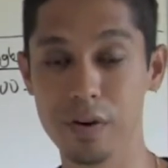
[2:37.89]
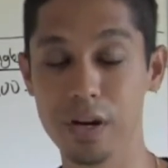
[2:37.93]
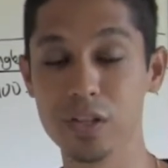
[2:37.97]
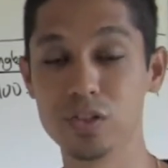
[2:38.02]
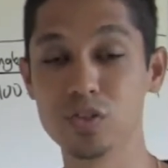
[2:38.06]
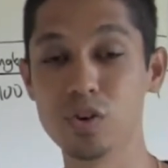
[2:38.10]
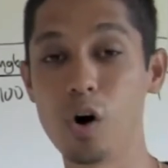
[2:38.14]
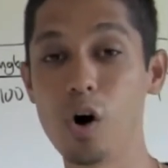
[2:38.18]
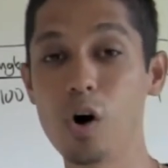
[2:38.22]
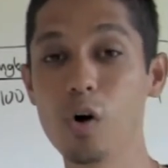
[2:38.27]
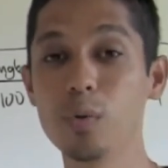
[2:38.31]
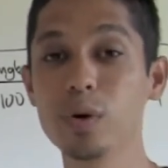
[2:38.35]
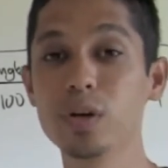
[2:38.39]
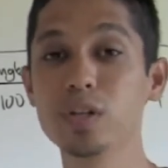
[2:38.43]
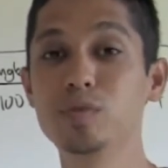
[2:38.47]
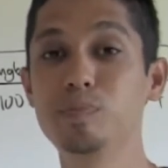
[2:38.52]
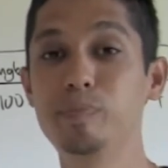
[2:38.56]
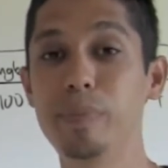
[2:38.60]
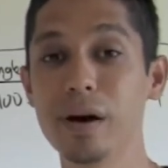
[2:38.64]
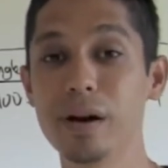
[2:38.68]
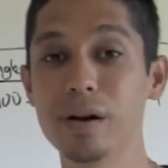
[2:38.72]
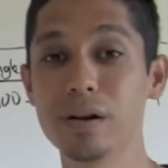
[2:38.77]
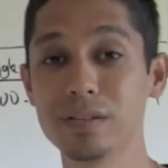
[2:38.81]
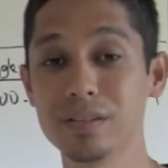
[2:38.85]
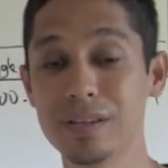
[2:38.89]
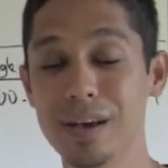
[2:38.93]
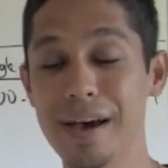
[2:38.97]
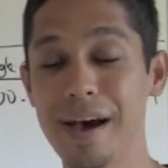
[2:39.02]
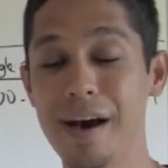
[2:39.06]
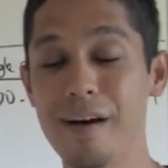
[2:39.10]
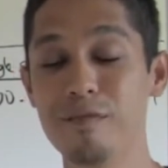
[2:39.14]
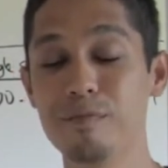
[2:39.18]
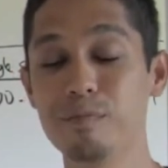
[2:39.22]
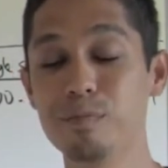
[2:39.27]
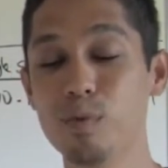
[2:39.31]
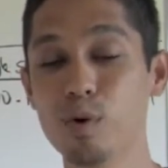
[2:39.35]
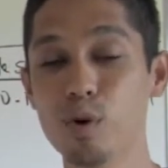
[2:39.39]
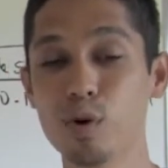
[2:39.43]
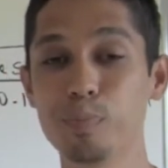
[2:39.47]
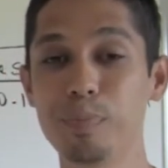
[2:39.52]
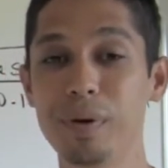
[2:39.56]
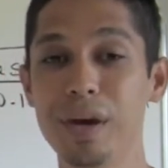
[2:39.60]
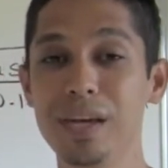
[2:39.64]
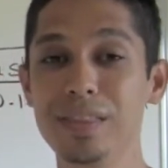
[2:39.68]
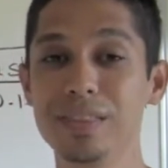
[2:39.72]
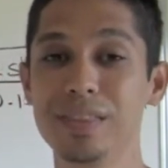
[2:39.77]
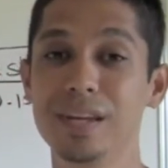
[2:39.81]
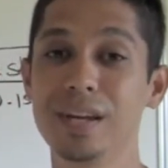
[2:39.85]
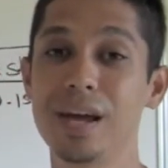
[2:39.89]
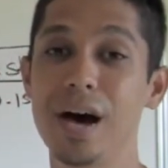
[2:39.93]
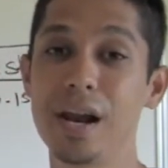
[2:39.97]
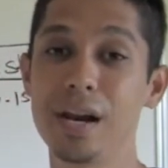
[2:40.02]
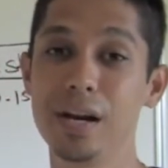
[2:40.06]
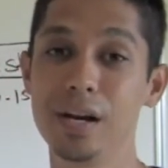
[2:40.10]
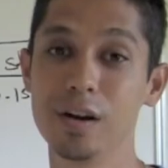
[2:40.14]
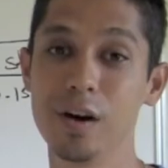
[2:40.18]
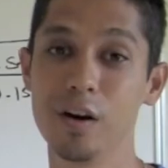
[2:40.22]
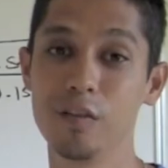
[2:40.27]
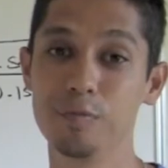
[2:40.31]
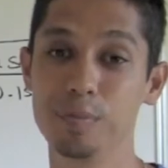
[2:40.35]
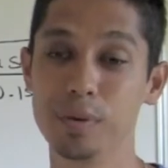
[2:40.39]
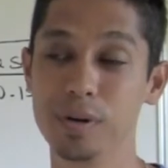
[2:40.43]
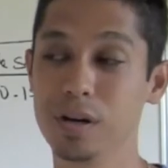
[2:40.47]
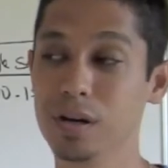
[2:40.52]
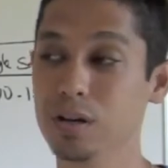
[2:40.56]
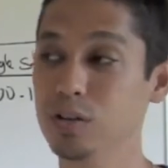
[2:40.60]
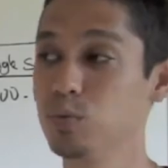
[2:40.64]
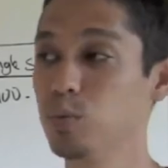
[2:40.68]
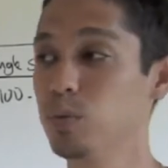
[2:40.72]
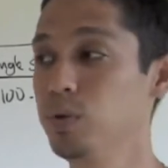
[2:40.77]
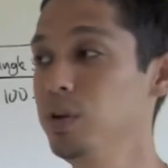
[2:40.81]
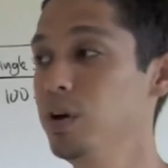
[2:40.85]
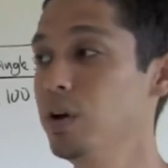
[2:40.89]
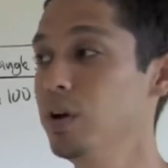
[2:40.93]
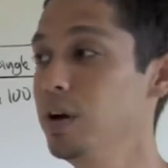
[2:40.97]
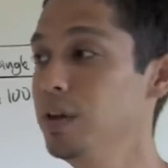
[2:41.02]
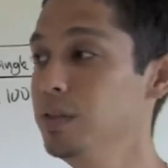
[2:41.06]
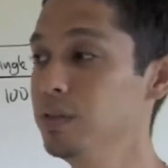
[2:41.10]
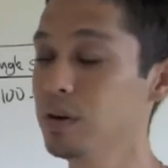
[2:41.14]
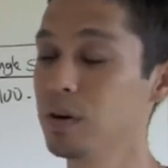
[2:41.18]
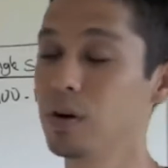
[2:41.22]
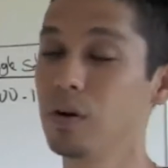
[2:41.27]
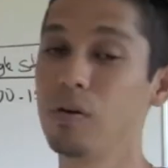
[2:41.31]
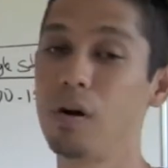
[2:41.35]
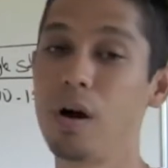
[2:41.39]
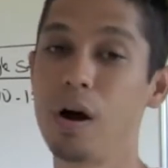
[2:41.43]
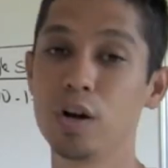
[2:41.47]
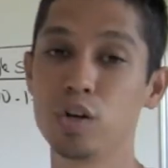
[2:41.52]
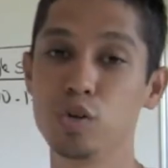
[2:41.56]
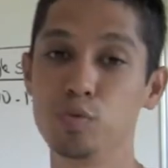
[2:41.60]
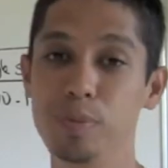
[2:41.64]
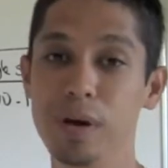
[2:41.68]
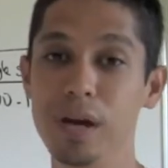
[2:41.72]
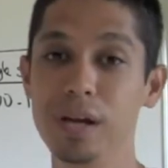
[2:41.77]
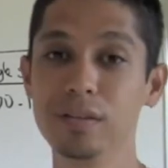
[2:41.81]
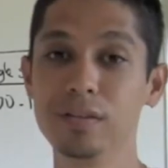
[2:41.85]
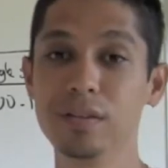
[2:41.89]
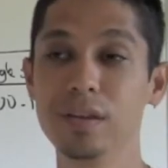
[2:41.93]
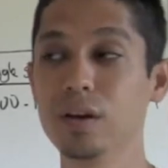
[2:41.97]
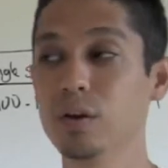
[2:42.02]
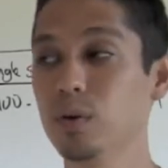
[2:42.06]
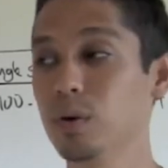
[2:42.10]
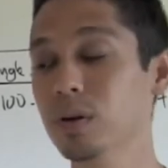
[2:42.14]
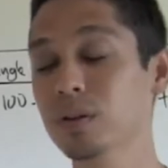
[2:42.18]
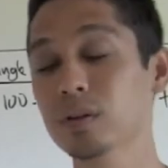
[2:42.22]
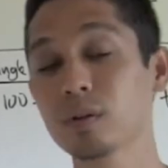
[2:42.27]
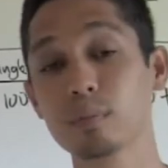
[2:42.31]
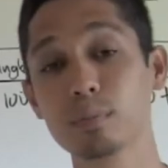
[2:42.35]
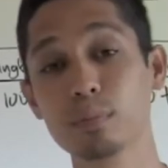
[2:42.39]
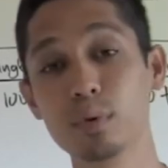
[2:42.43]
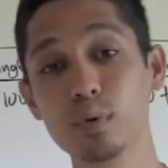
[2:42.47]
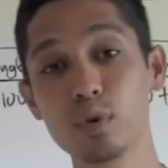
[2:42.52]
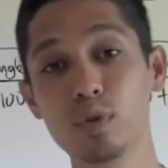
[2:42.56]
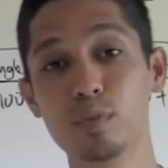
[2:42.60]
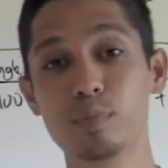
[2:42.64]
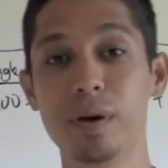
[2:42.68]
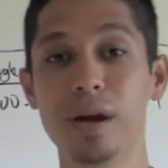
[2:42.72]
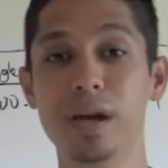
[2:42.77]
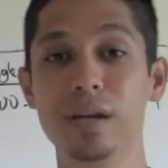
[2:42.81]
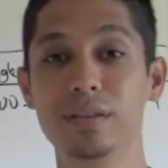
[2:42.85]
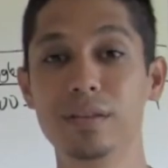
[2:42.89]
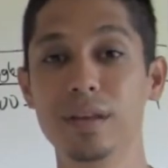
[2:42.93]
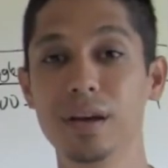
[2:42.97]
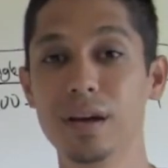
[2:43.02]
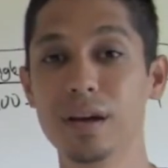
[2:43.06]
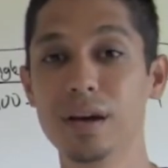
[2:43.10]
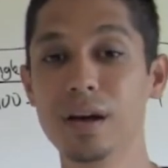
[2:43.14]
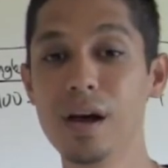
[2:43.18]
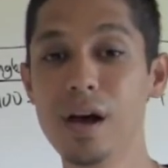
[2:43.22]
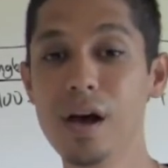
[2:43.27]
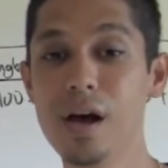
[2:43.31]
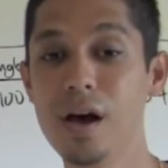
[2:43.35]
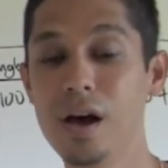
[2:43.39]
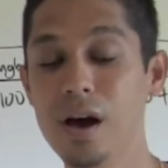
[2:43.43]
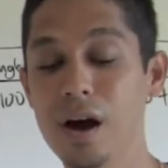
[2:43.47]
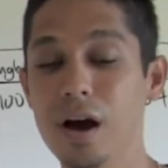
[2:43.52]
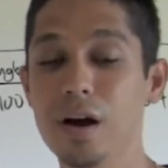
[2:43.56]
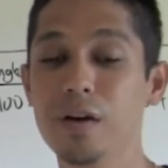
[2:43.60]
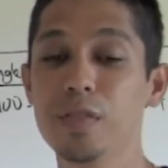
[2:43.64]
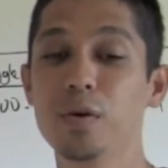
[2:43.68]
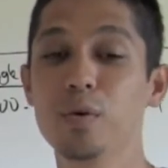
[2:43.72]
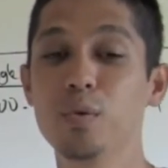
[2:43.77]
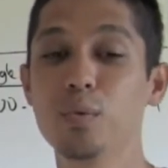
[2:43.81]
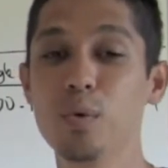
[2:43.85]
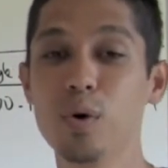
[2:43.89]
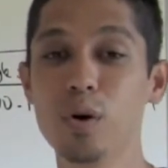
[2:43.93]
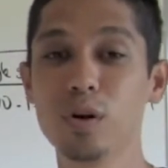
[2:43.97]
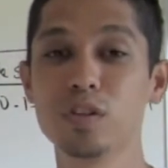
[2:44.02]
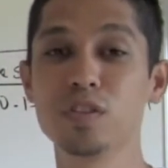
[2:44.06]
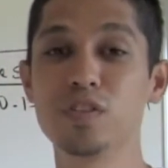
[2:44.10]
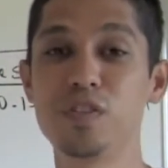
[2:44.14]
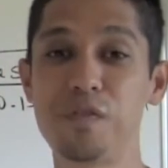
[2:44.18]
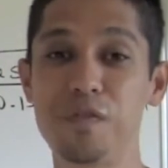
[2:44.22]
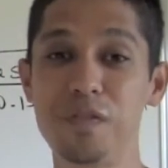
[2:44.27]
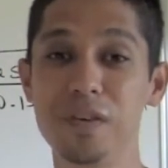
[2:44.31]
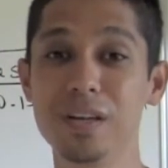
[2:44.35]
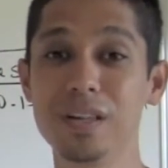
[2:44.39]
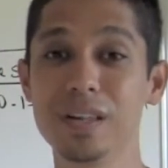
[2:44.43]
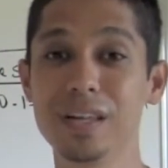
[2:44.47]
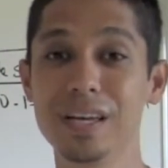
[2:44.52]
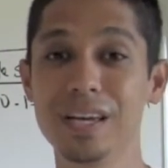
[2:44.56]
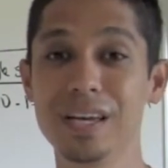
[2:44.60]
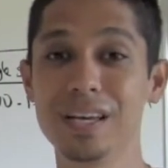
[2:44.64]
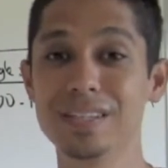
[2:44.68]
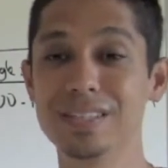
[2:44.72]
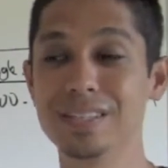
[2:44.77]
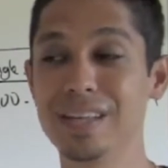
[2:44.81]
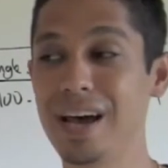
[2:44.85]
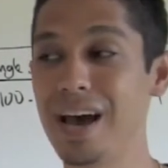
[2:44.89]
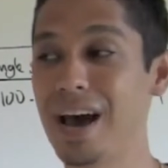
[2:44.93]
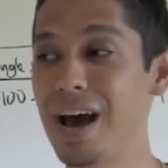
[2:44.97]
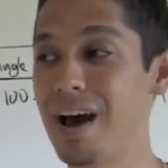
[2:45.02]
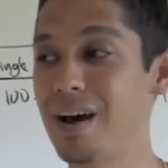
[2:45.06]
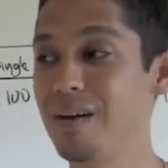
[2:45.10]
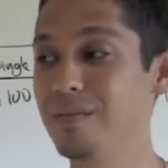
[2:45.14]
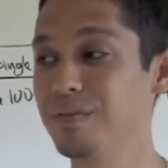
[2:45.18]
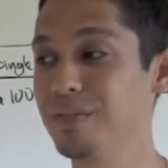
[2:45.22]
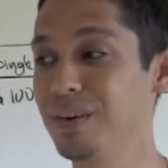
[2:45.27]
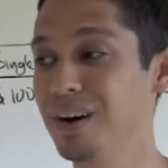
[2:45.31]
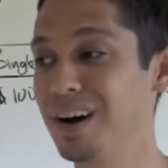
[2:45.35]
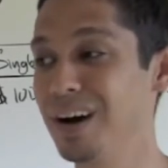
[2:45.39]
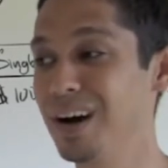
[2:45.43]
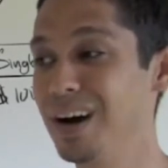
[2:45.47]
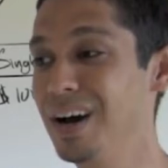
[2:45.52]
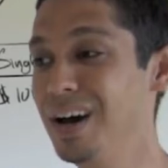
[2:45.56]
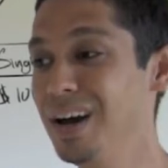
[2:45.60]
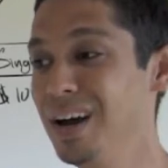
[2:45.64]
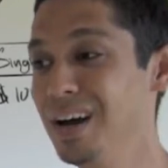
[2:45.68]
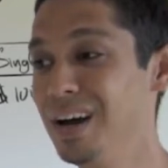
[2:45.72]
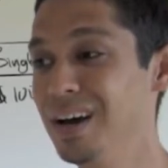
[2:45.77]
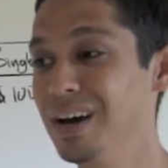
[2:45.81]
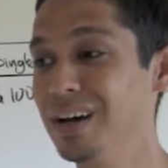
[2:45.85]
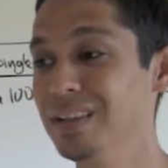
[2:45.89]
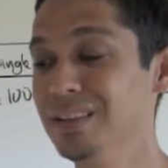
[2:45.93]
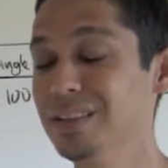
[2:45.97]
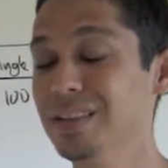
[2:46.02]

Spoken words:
And it's always better to have more paint than not enough, because when you're in the garage painting or in the booth painting, the worst feeling is to have